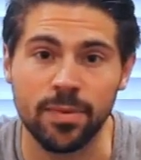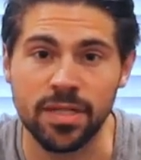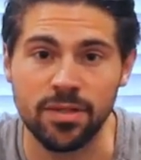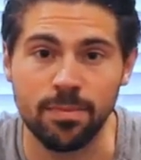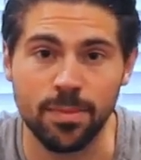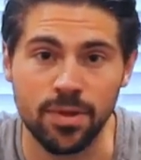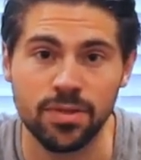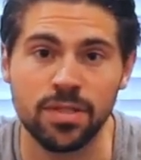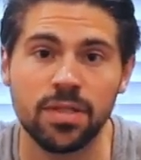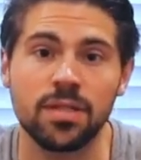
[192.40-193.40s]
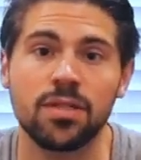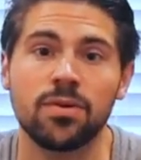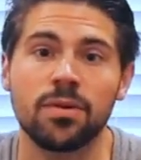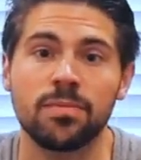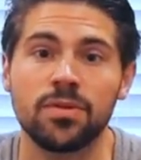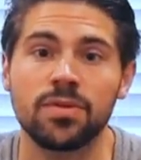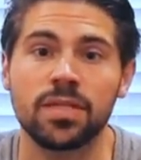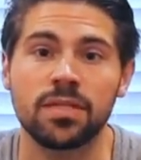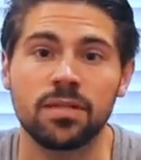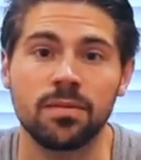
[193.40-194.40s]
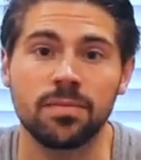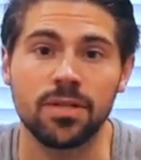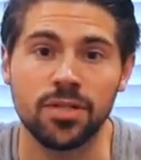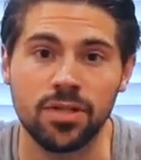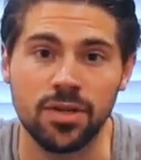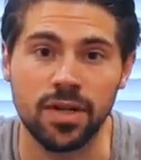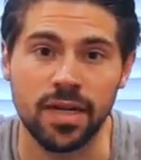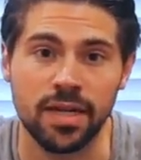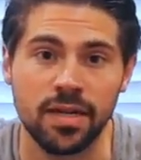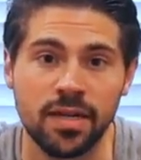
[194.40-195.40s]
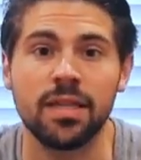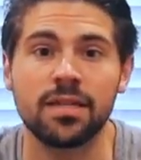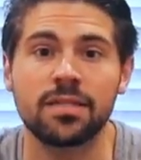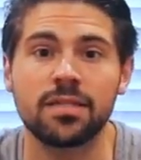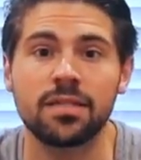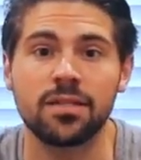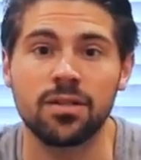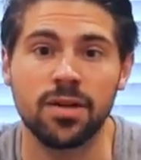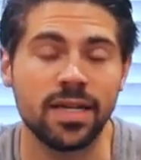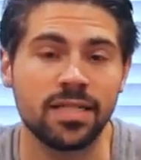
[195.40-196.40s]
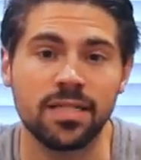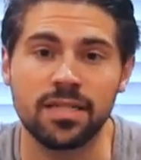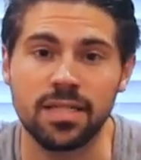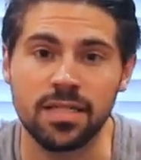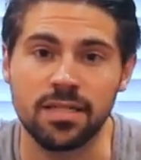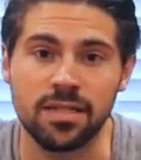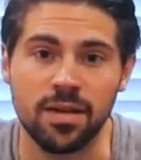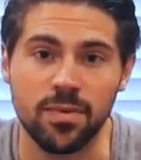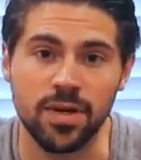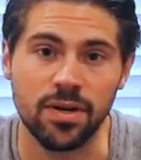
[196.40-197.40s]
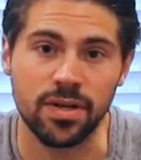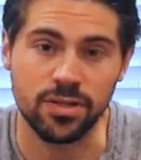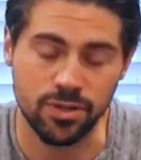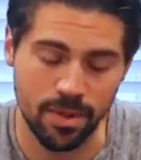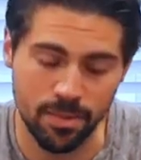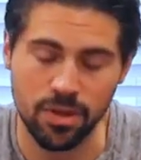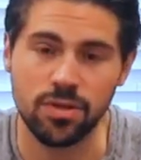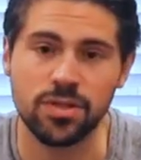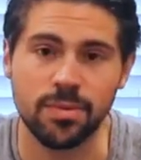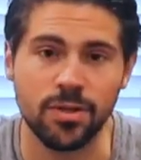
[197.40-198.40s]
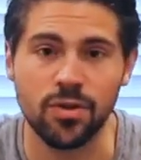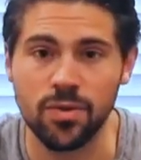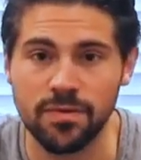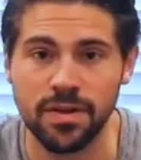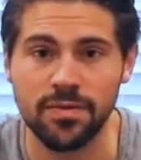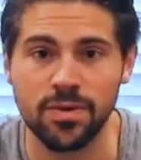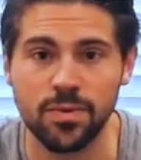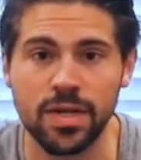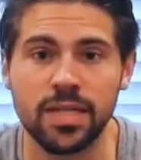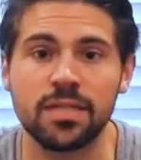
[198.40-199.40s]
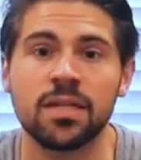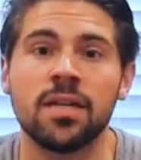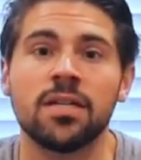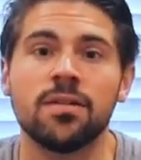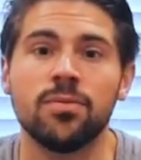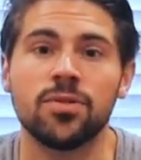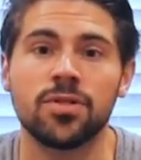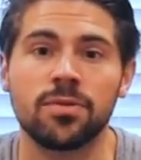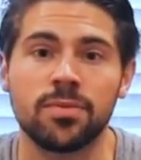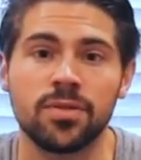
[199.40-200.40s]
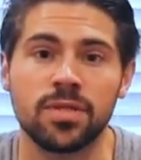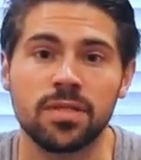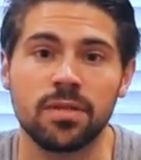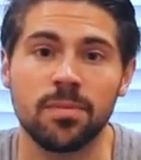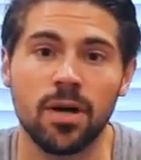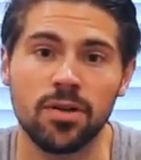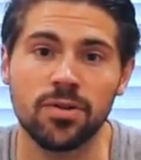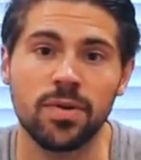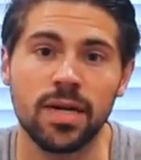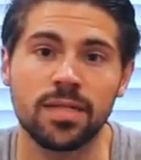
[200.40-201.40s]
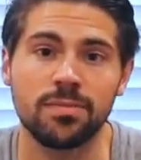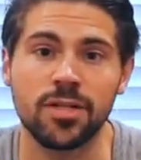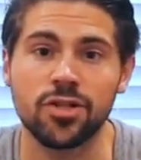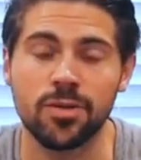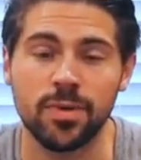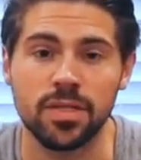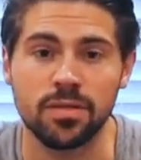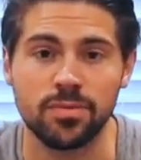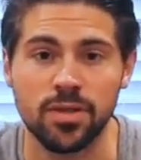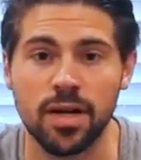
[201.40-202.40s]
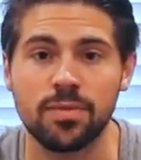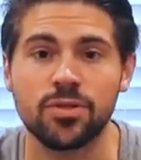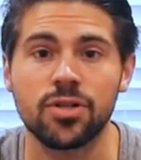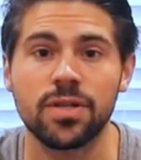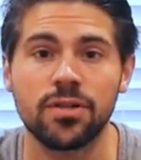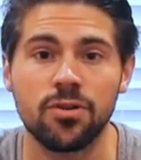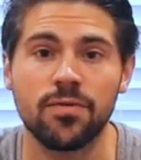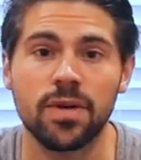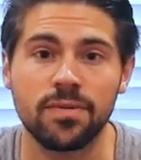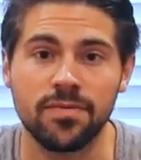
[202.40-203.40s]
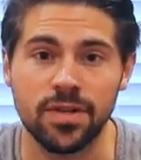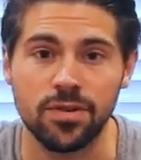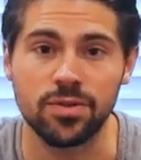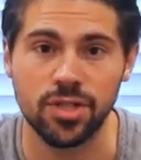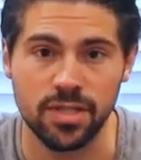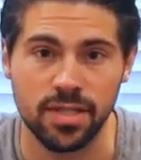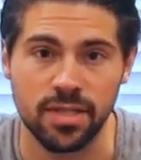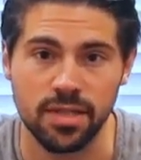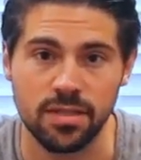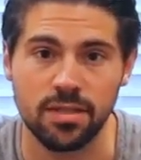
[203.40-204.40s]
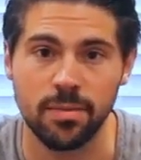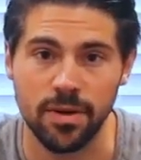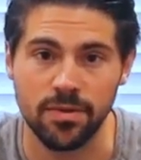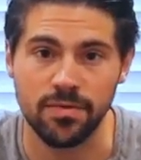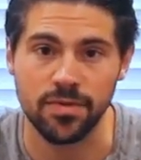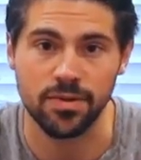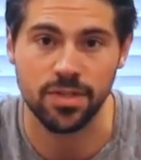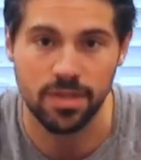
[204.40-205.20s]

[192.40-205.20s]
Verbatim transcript: helping to boost your immune system during this crazy season that we are in. Drop below some of your favorite ways to boost your immune system. Otherwise, make sure to press subscribe so you get notified when videos just like this come out in the